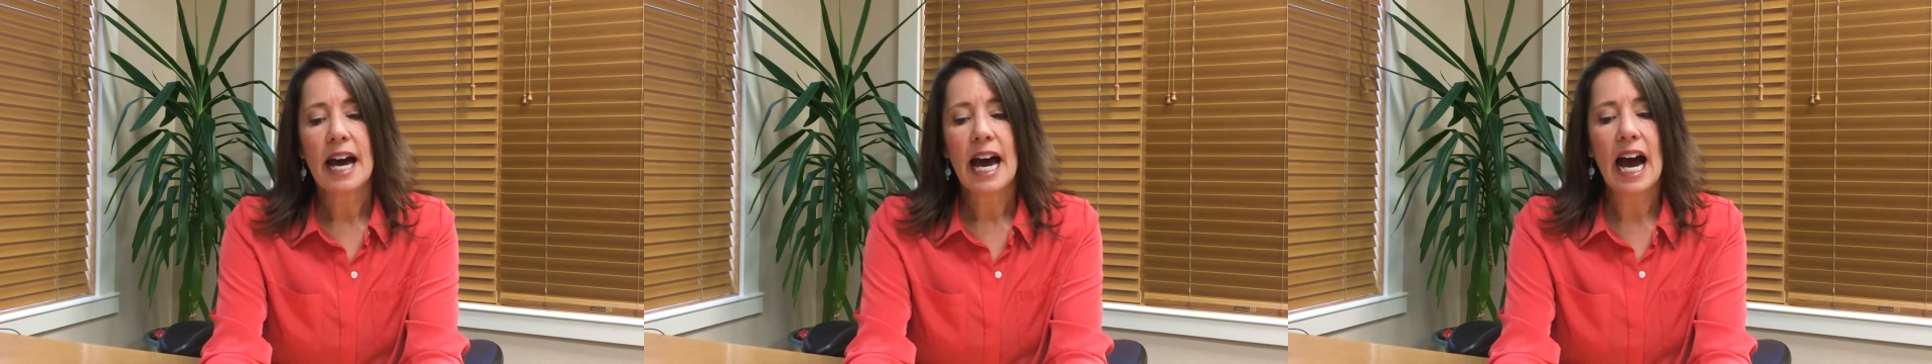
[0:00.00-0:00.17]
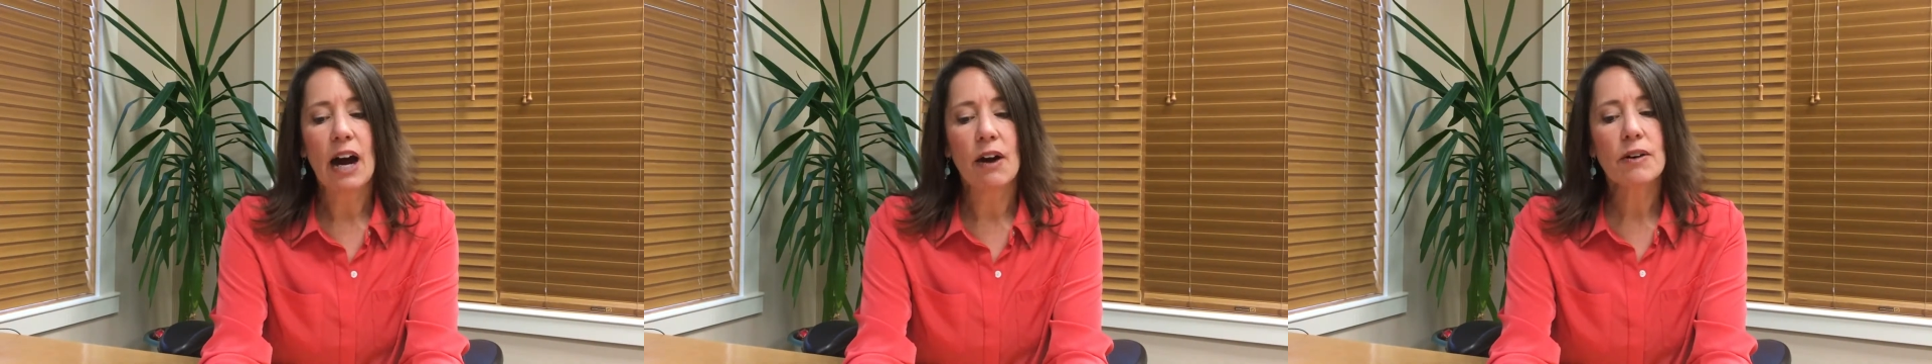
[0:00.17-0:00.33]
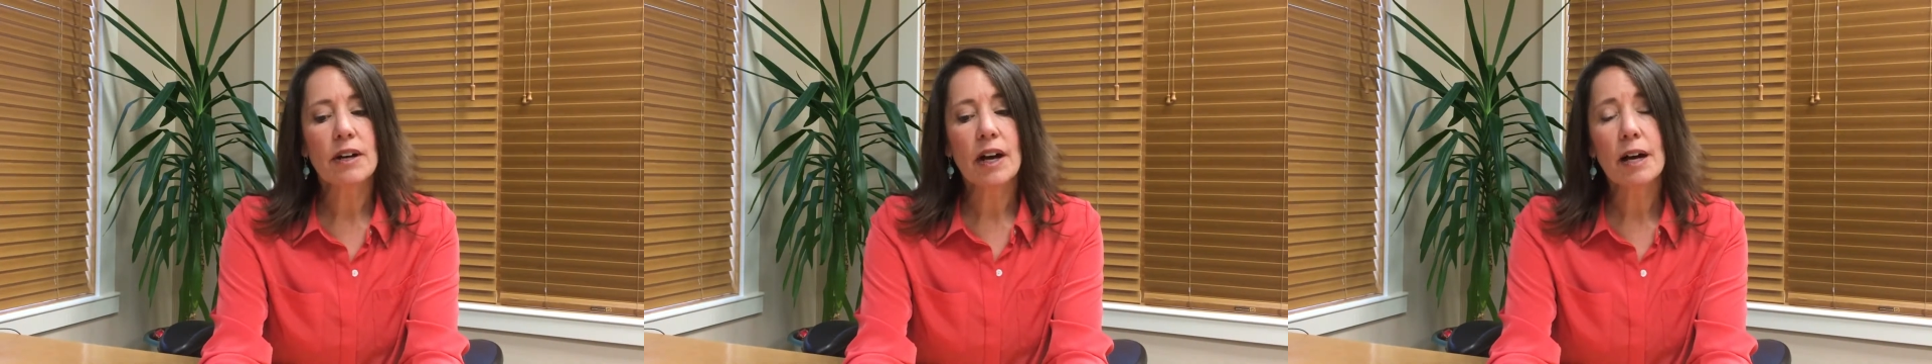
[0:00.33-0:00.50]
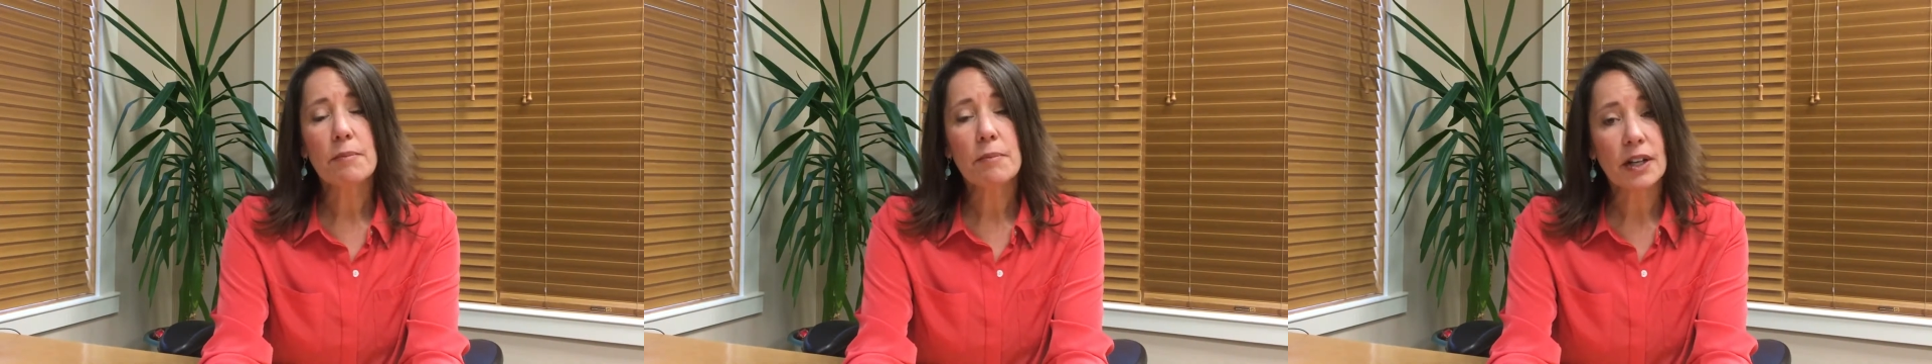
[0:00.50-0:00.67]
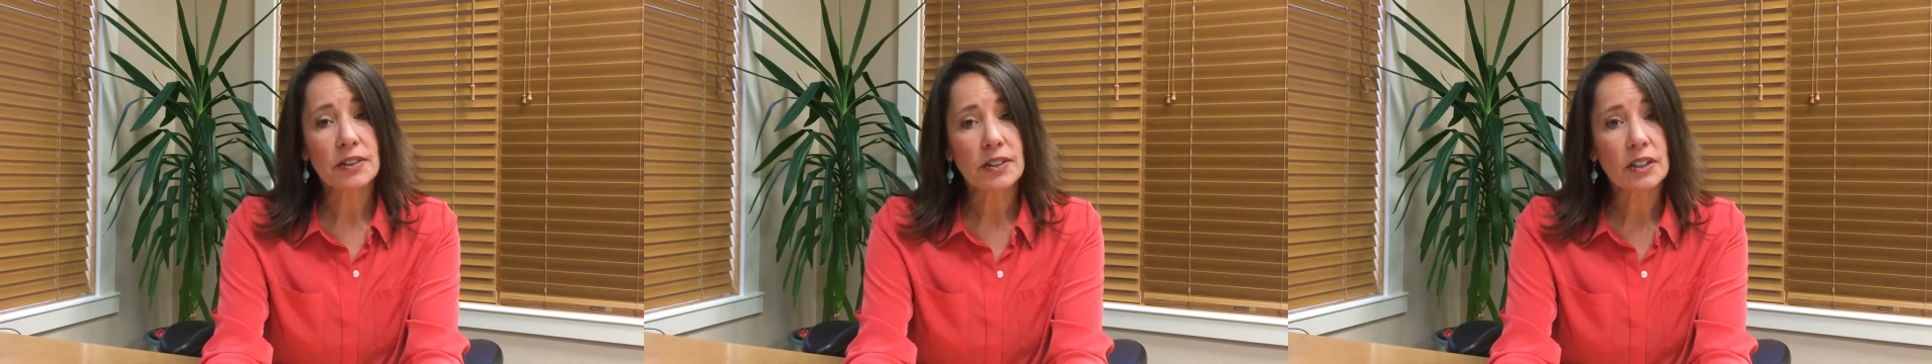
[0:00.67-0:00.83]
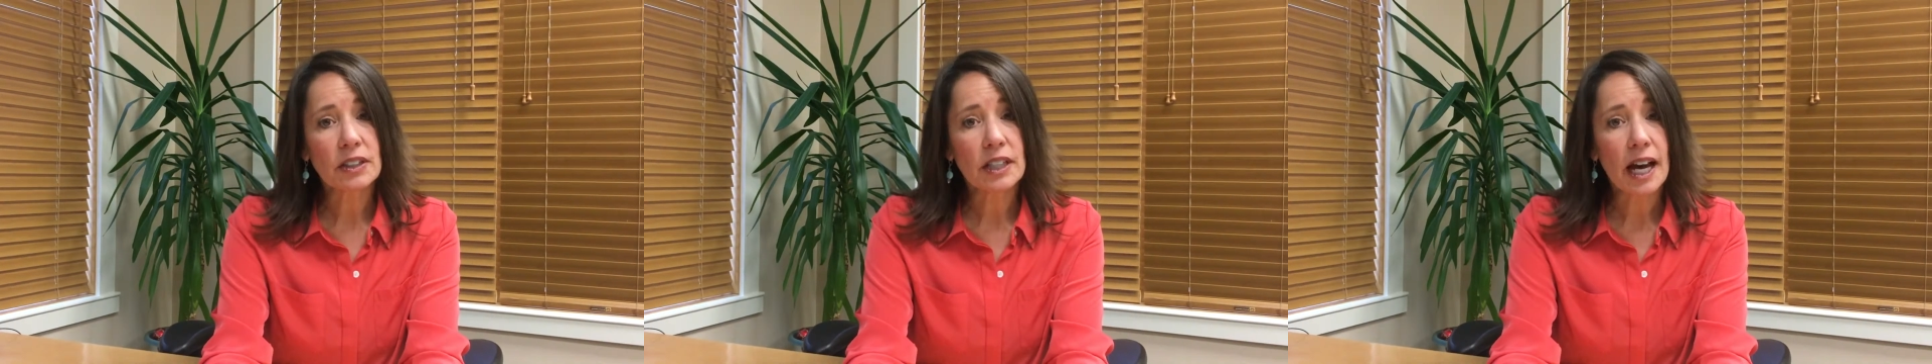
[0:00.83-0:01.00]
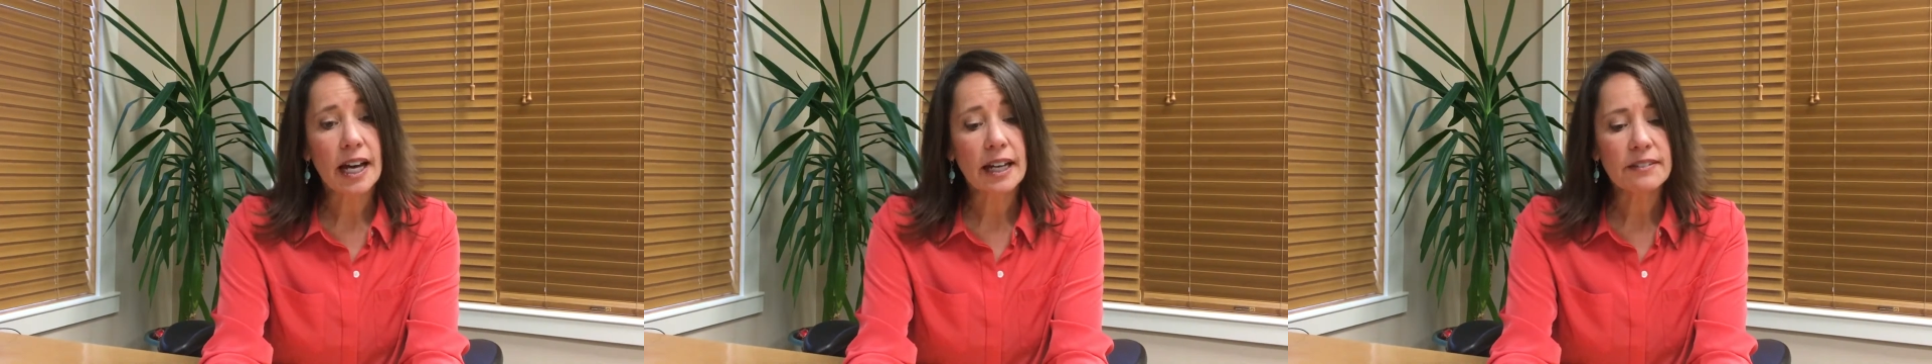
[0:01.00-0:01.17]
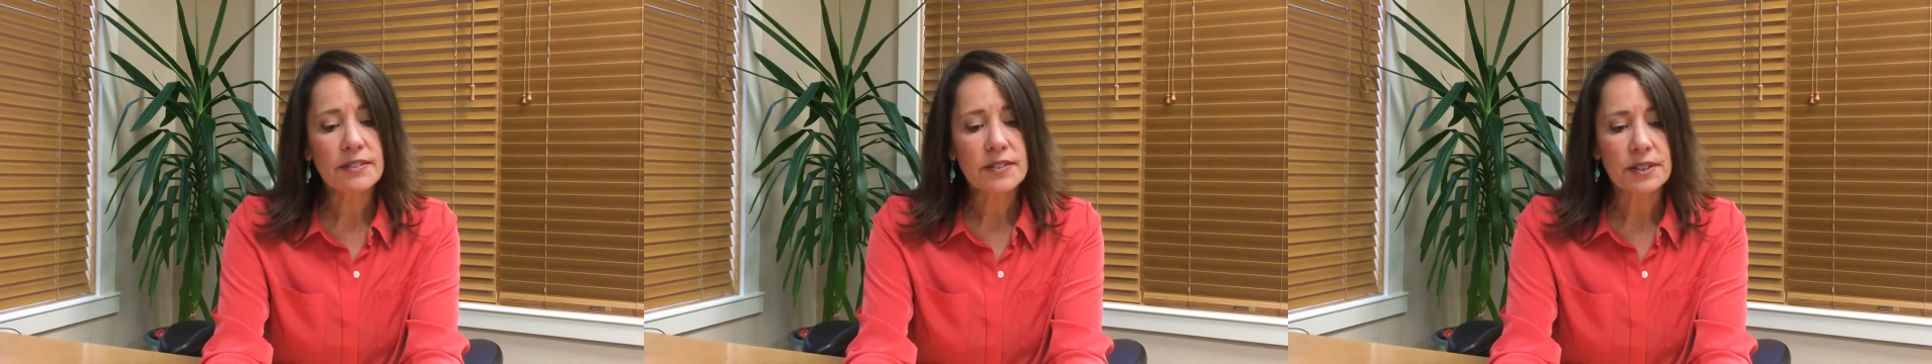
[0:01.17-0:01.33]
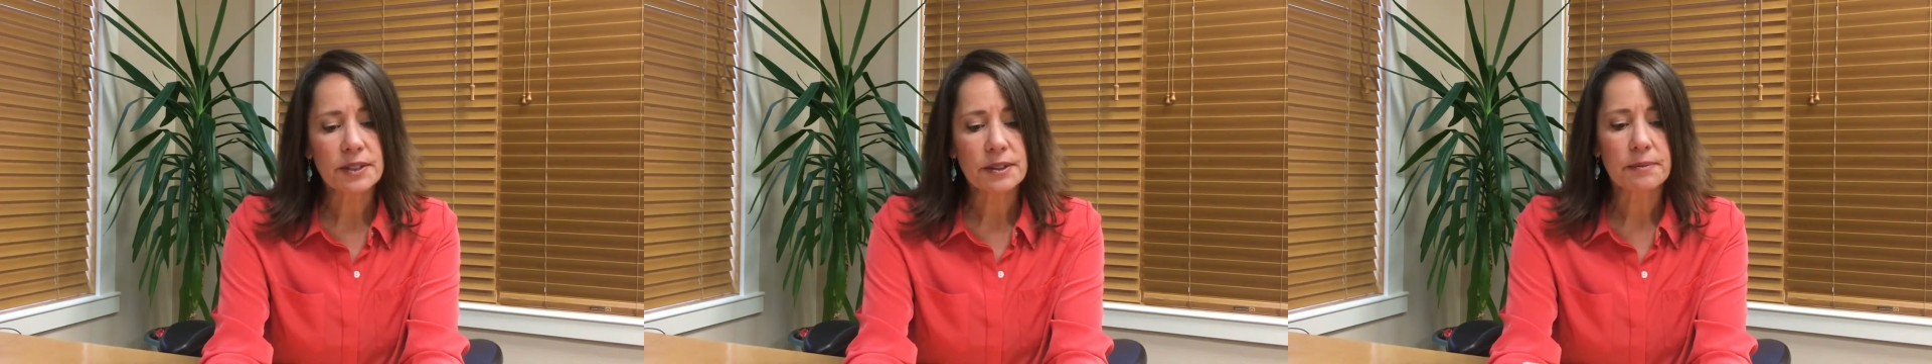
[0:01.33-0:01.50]
outcome on their
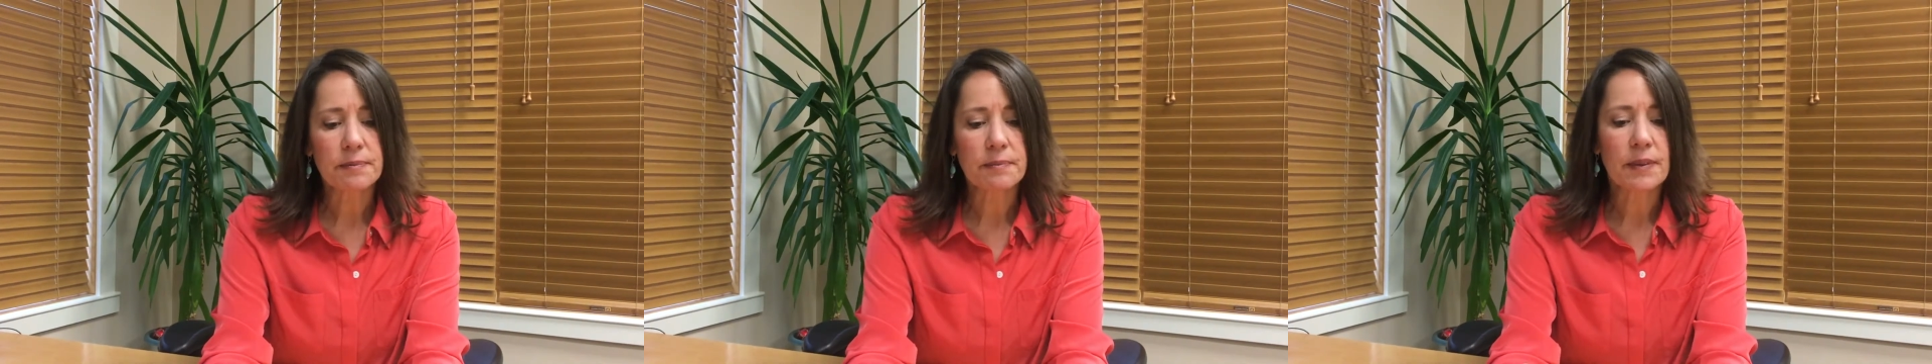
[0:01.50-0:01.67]
lives,